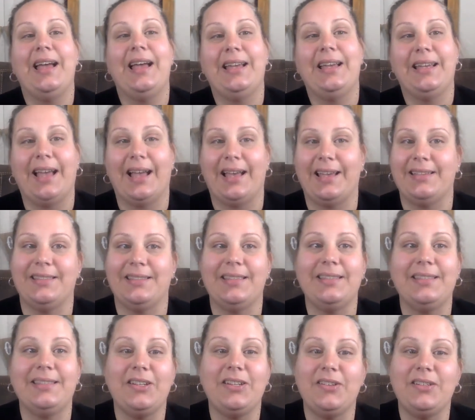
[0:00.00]
guys,
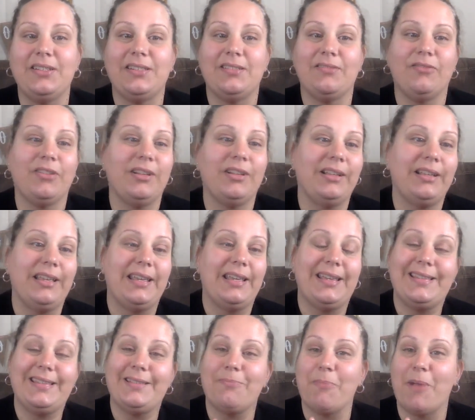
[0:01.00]
this series really
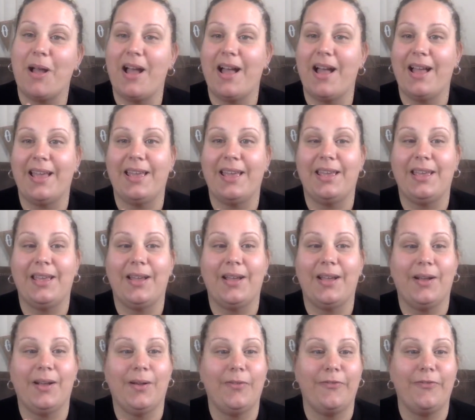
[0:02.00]
is my
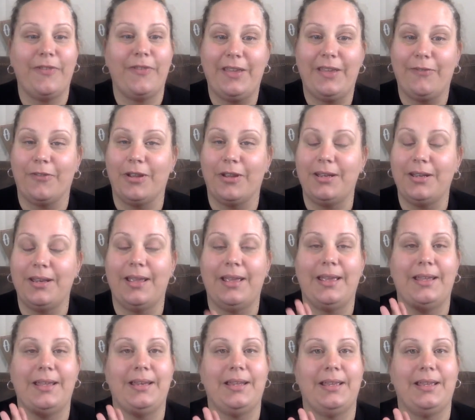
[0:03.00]
favorite.
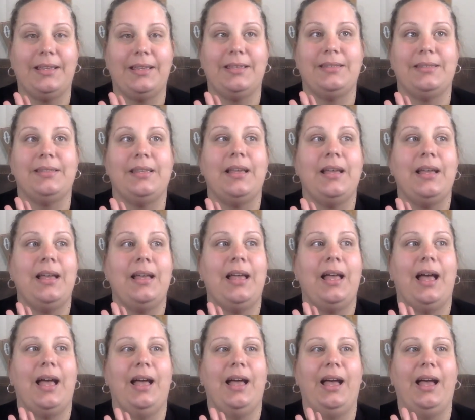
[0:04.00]
It is
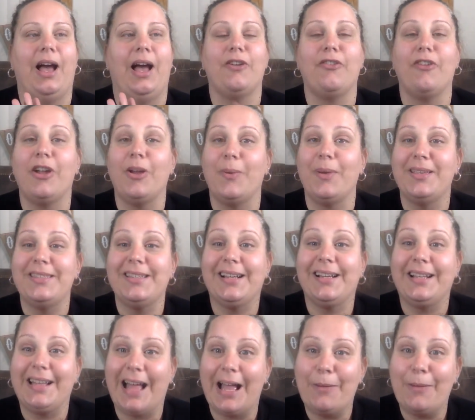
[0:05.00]
a great way to
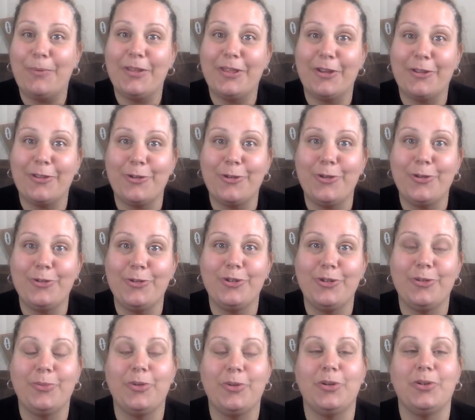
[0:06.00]
collab with other
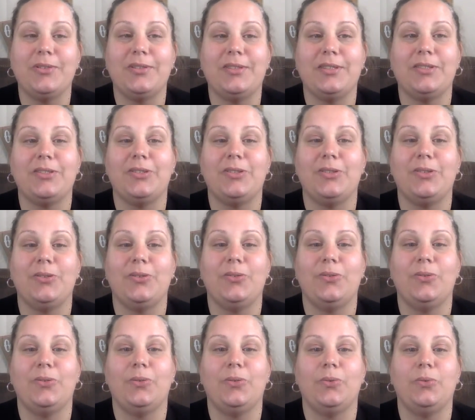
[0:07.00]
YouTubers,
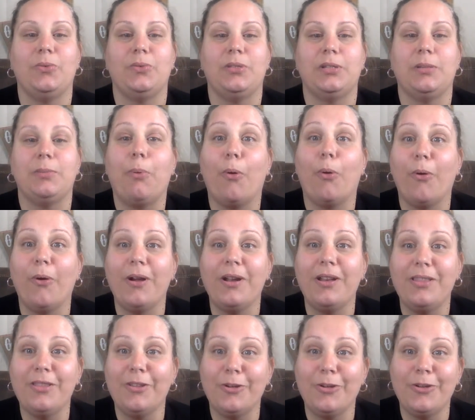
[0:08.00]
to support
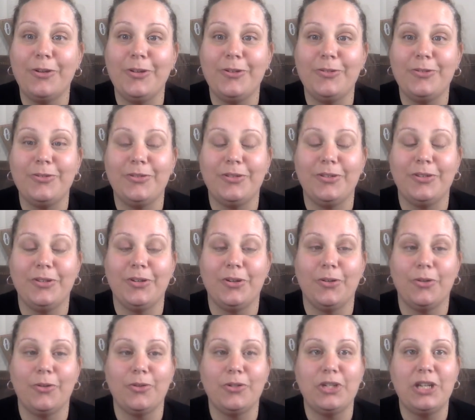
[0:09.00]
their
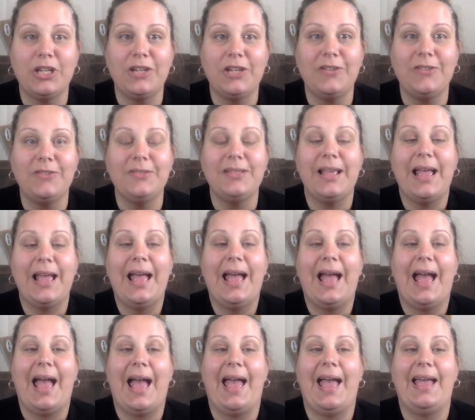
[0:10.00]
their channels,
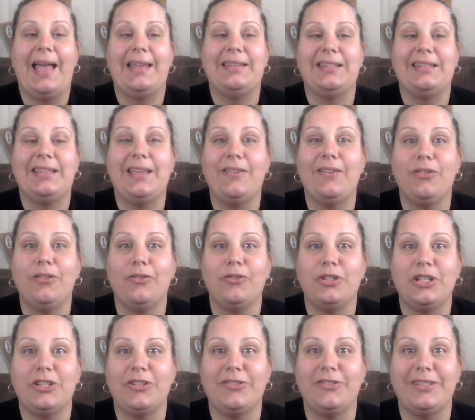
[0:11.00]
and to give their
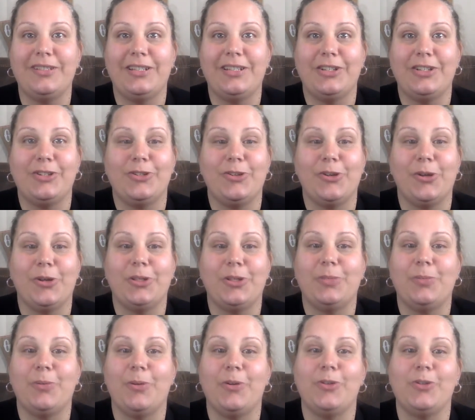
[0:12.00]
channels additional
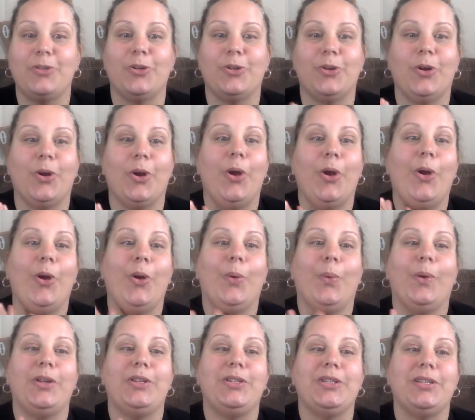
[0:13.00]
exposure,
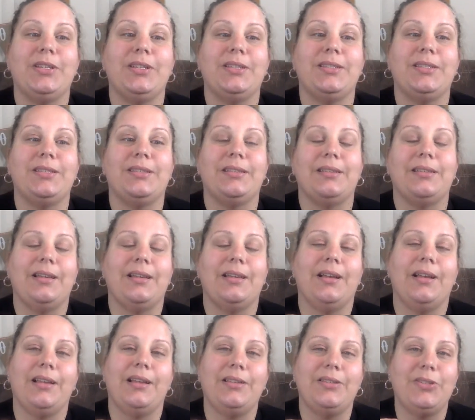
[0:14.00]
which is
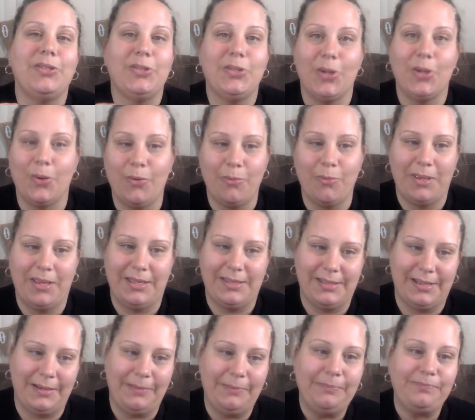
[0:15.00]
so
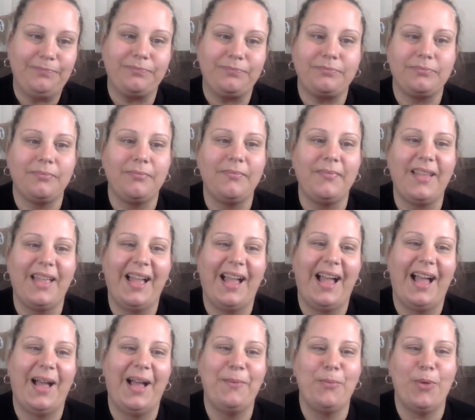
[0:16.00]
amazing.
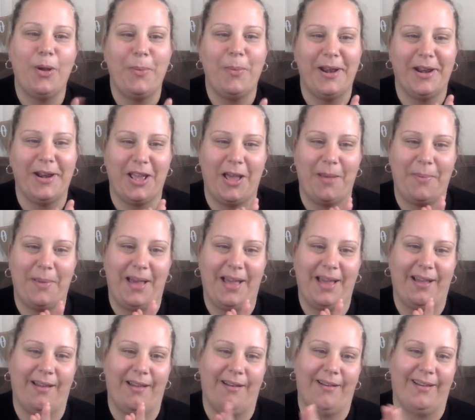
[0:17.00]
Well, Buttercup,
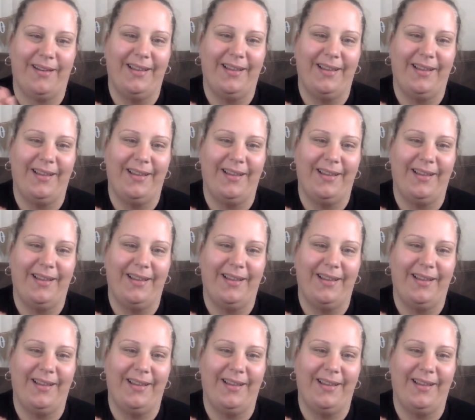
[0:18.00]
I'm